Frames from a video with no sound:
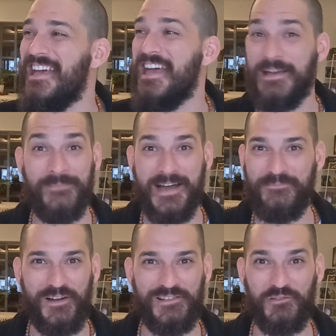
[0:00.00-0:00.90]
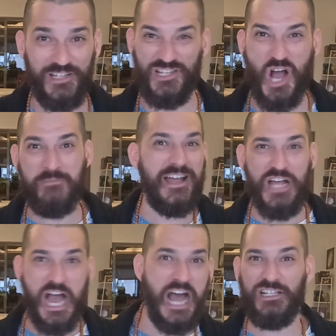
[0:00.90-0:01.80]
And my brother was like, oh my
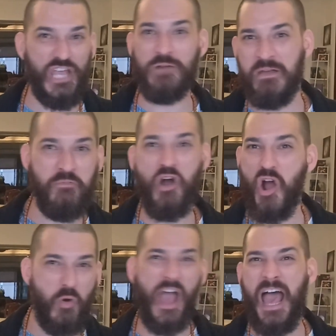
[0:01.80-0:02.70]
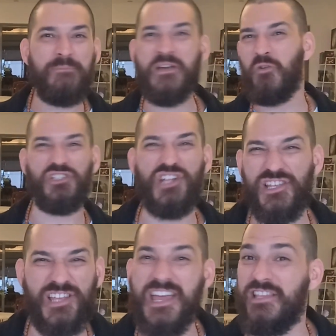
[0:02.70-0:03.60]
God, tell me more, what happened, what did I
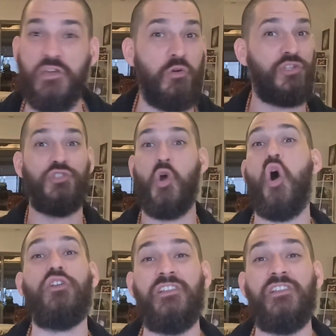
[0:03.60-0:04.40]
say? He wanted to know all the